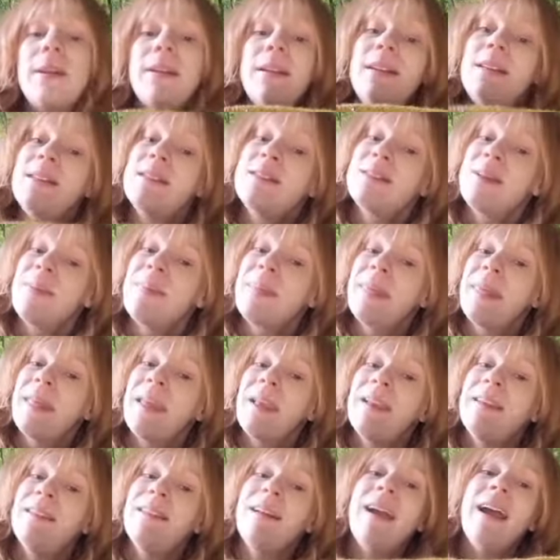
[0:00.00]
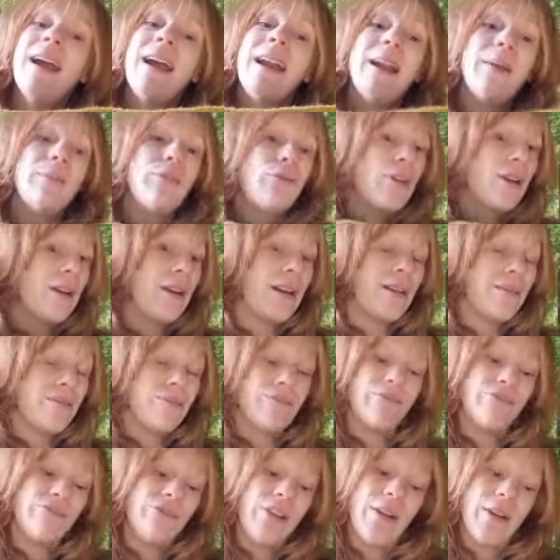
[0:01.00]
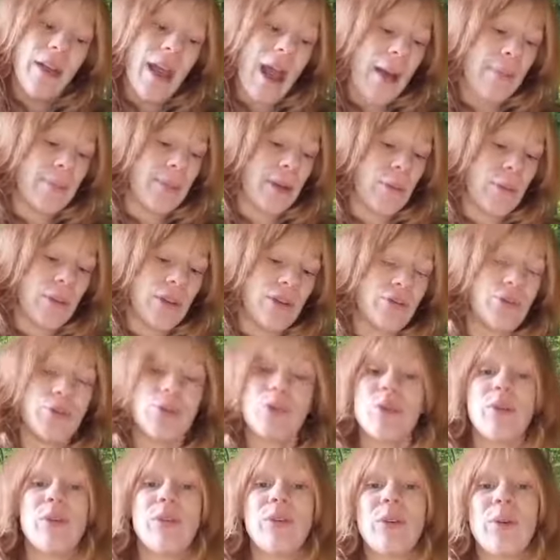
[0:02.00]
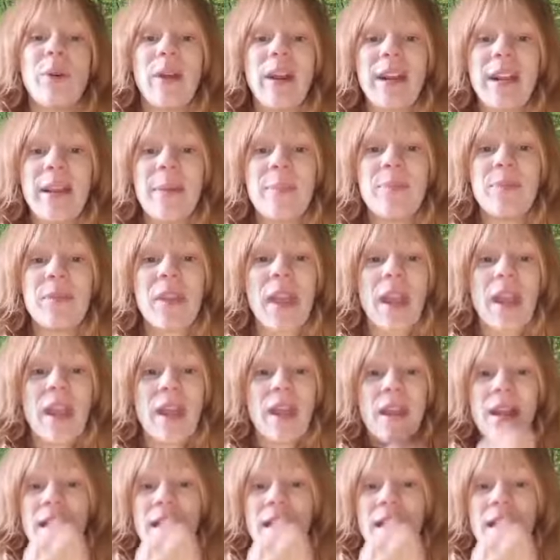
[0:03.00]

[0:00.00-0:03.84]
but it's something, and I'm very happy with the result already.